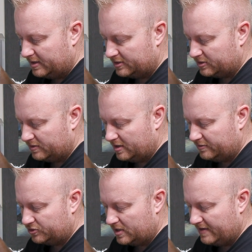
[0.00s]
So the
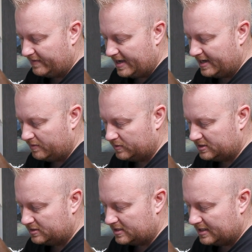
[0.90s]
other drive caddy would
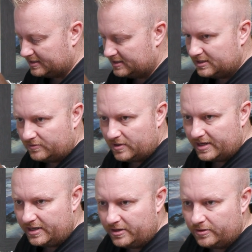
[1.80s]
kind of sit
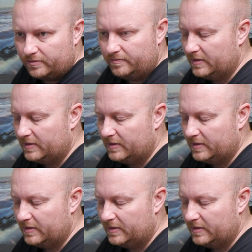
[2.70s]
right here.